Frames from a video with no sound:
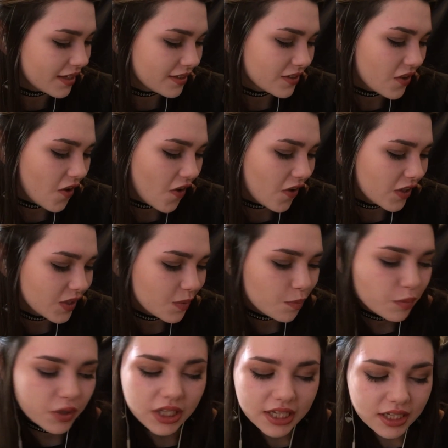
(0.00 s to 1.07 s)
is called
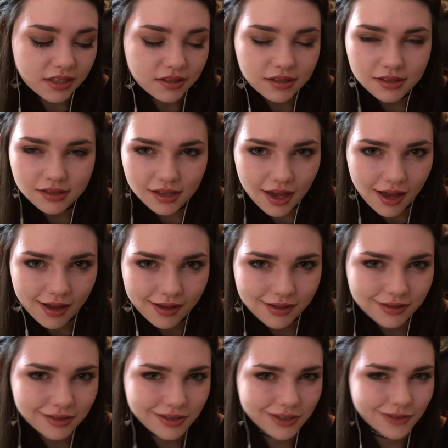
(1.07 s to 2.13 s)
Brilliant
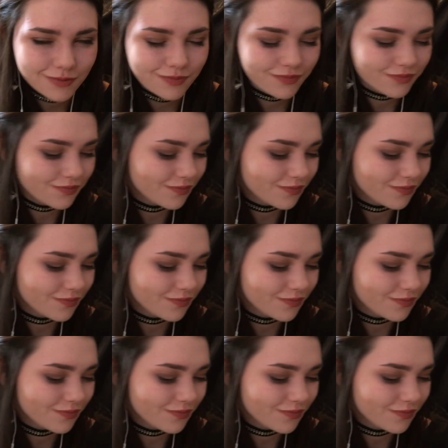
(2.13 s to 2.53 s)
Disguise.